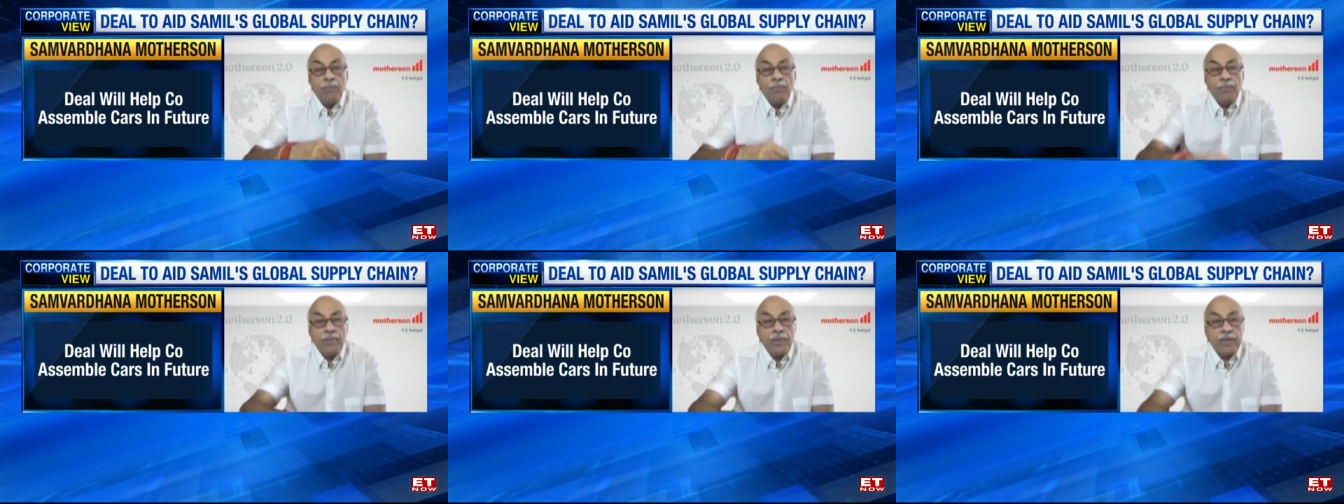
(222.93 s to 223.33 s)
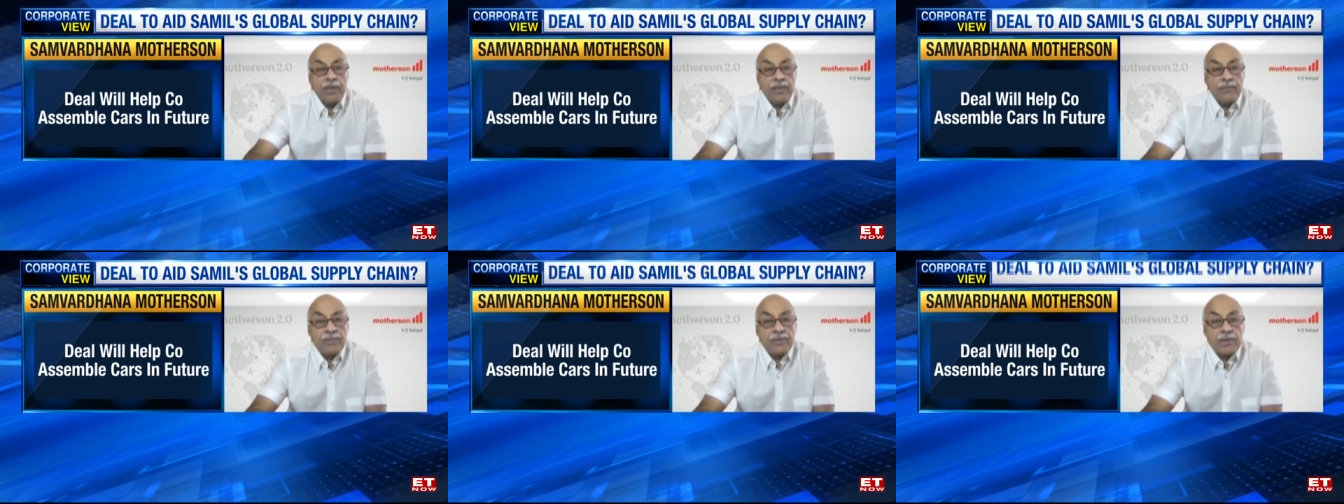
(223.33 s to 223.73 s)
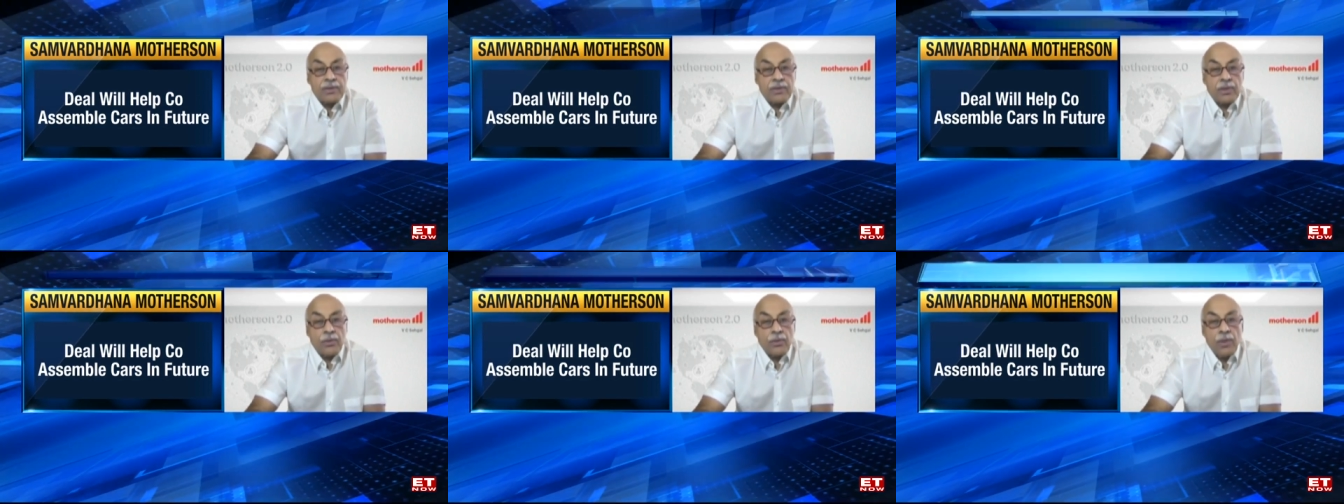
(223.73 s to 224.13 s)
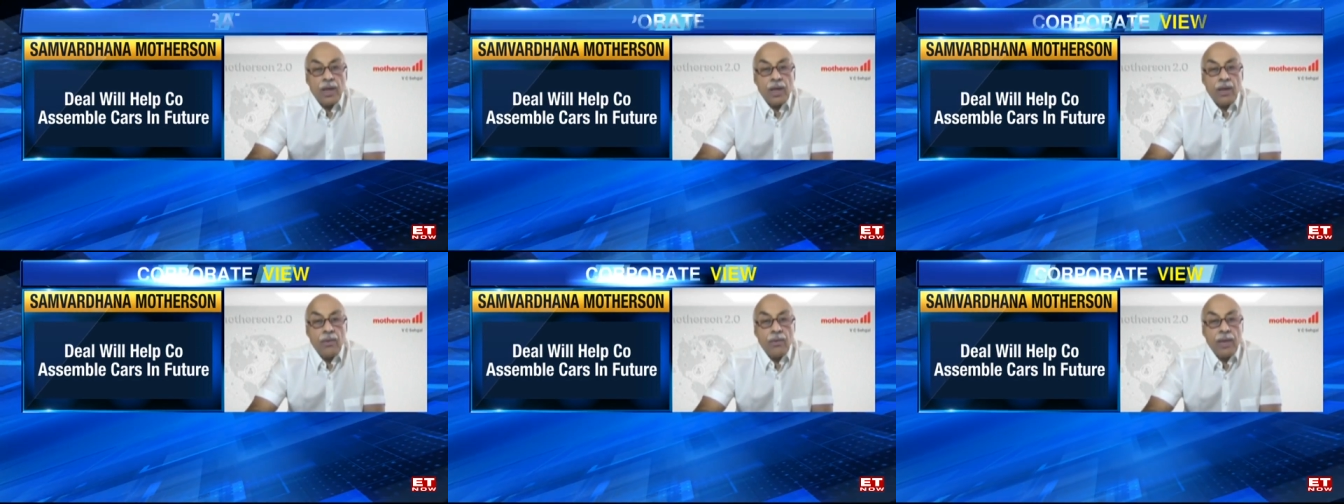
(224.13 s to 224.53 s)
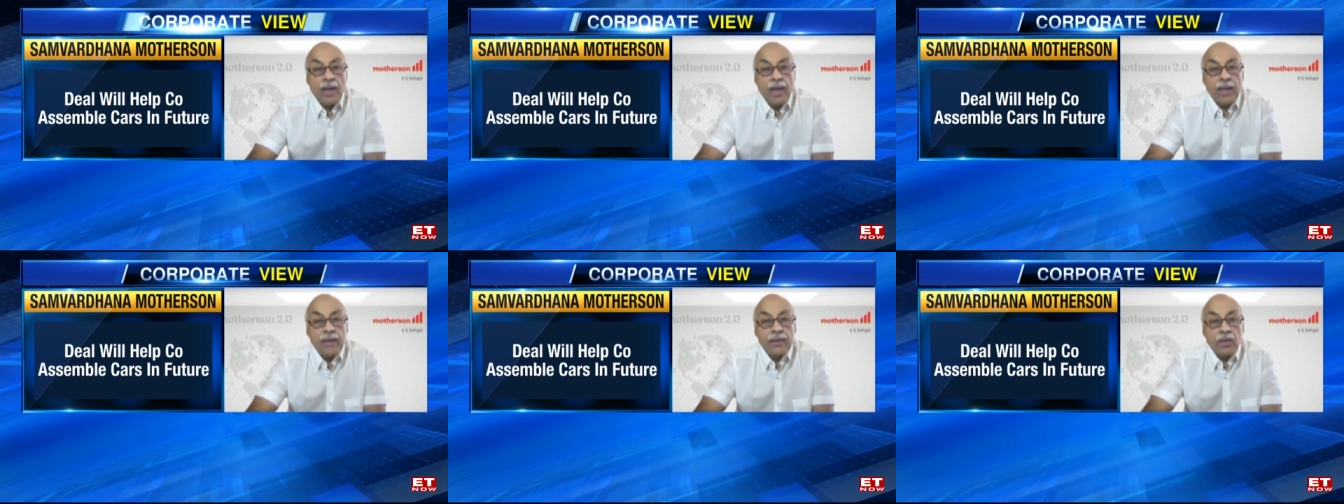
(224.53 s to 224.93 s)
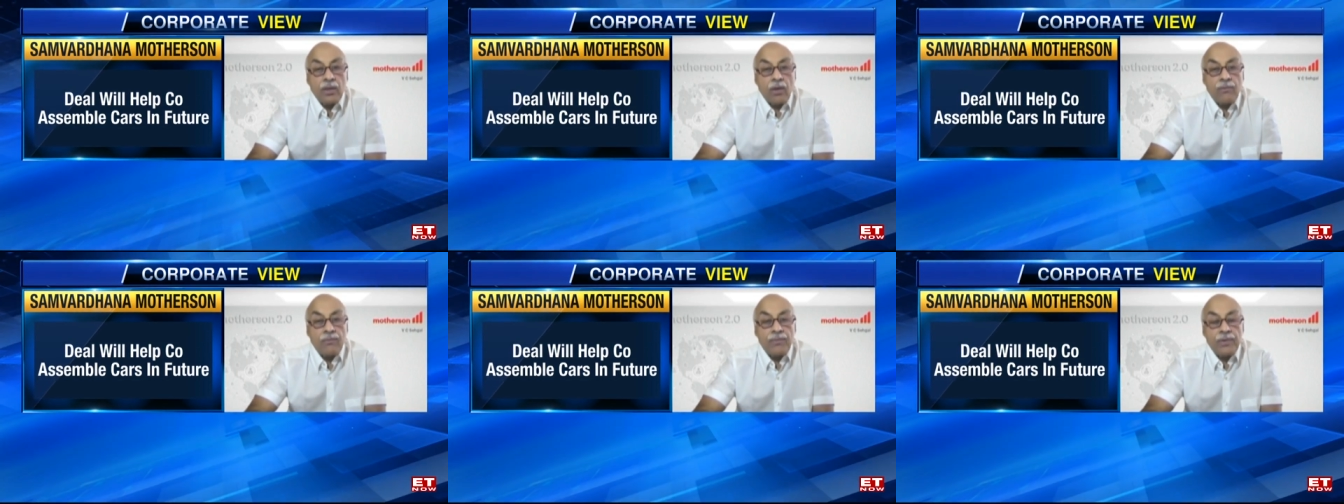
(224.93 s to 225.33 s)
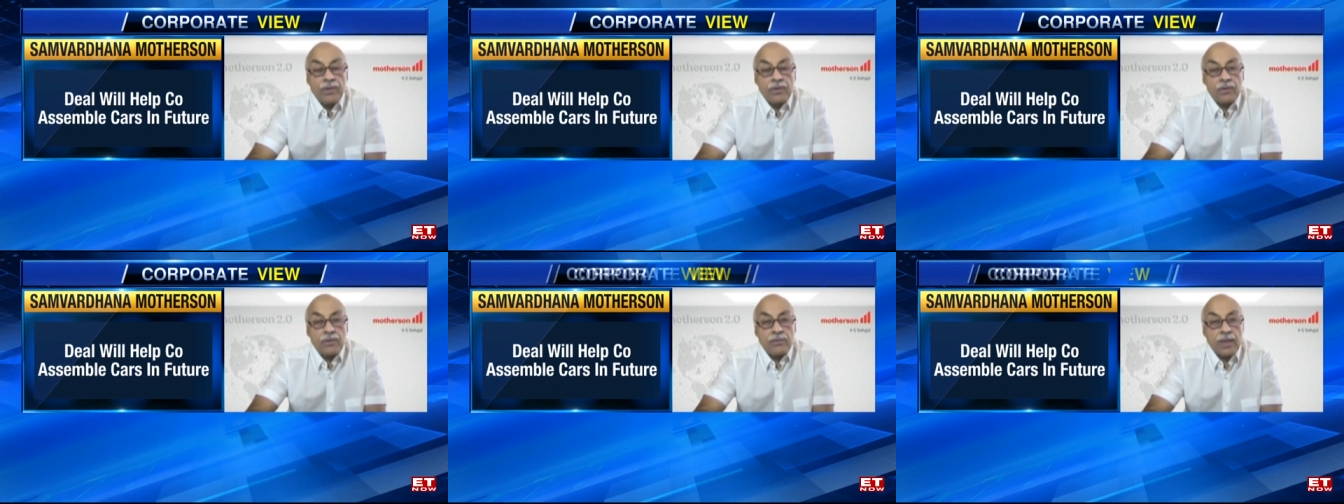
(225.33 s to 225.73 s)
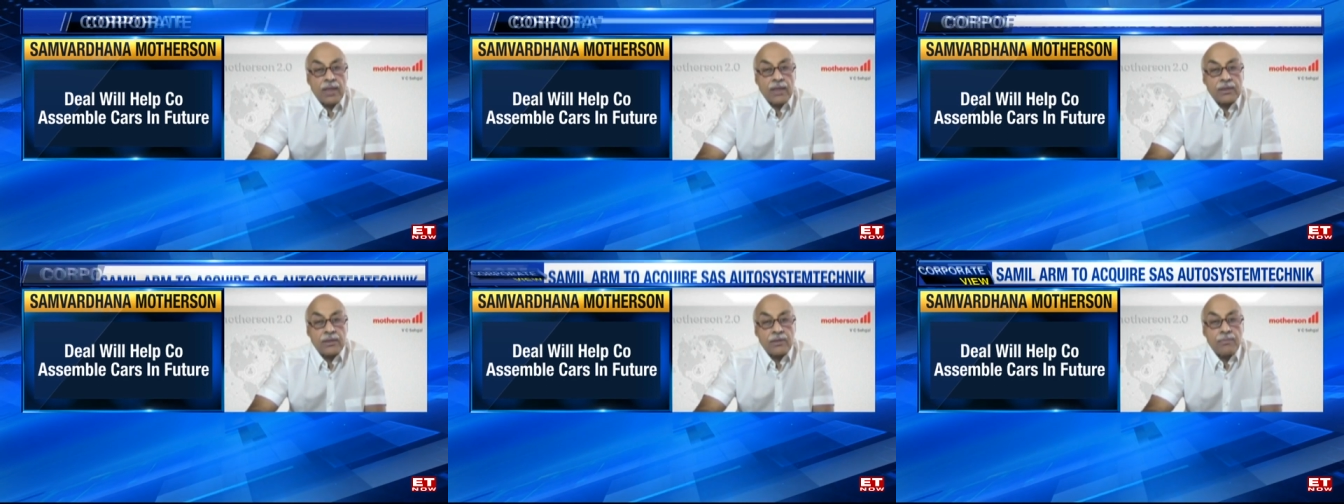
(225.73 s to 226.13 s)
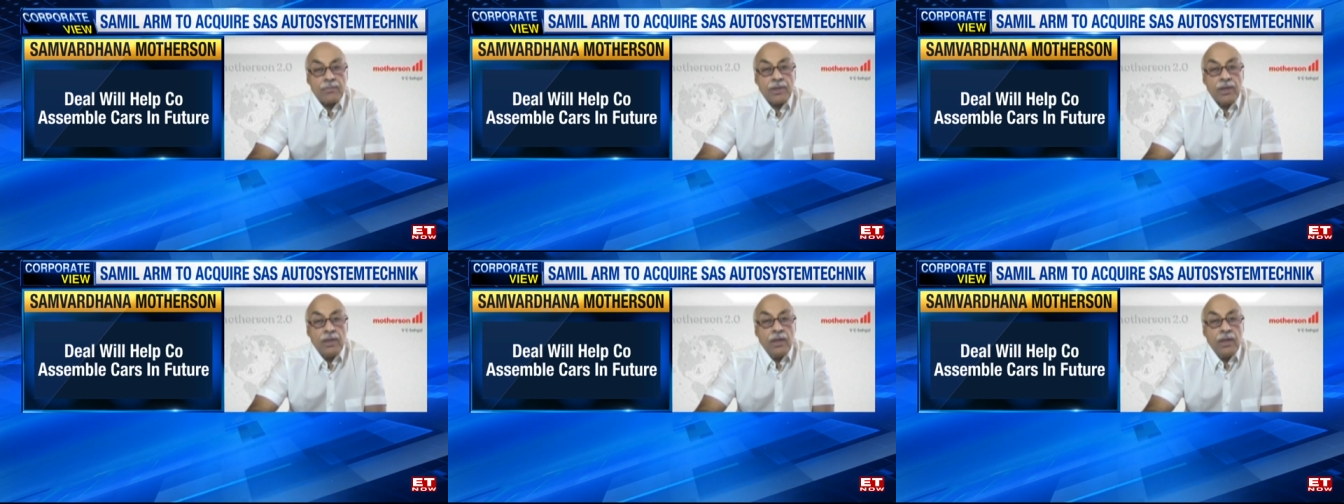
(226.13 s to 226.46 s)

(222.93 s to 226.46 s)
It gives us the know-how and the confidence of the customer